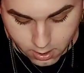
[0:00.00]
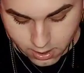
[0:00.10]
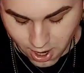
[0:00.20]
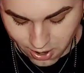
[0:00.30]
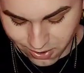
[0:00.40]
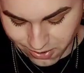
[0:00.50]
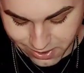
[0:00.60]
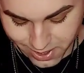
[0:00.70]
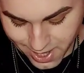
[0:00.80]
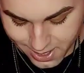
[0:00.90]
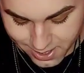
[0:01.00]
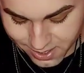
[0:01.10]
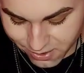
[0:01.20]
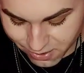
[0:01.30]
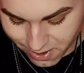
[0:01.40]
So let's
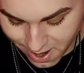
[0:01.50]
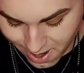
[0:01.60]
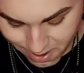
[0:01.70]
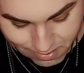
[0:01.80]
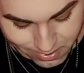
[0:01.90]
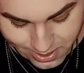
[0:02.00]
grab